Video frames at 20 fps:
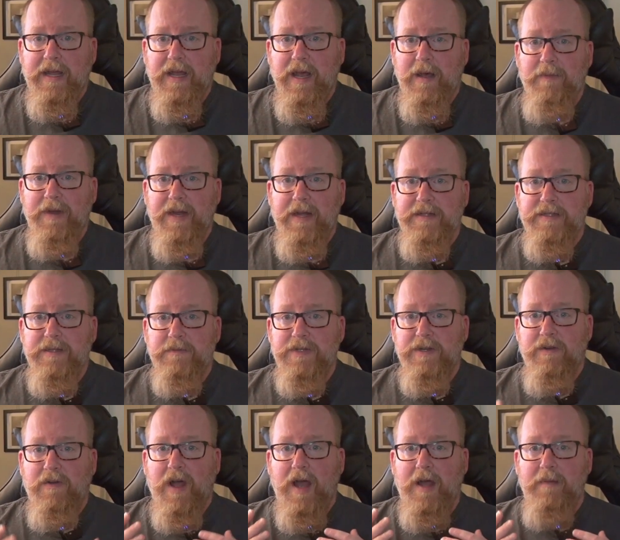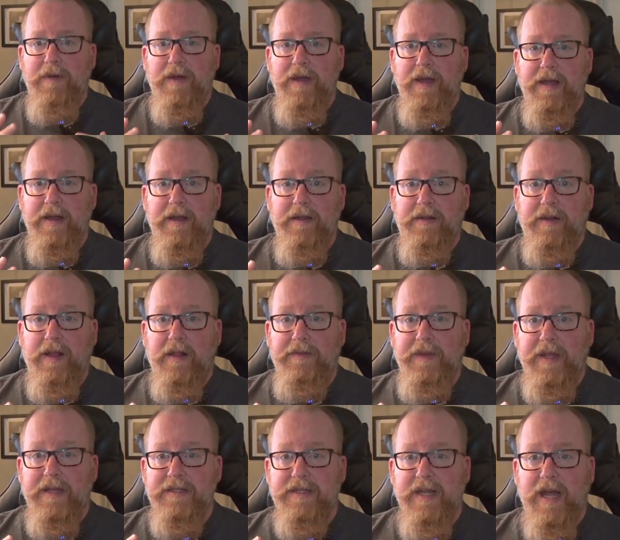comment, and subscribe. And until
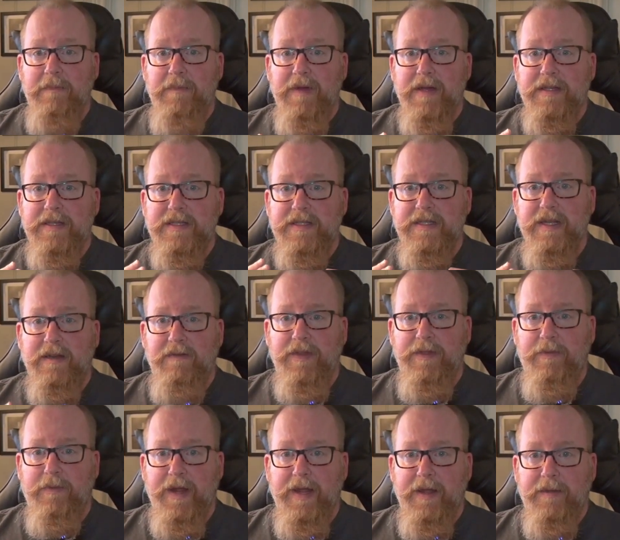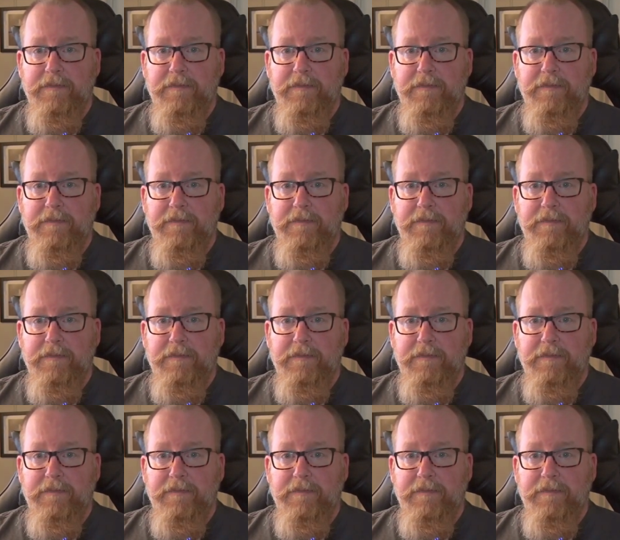next time, 7-3.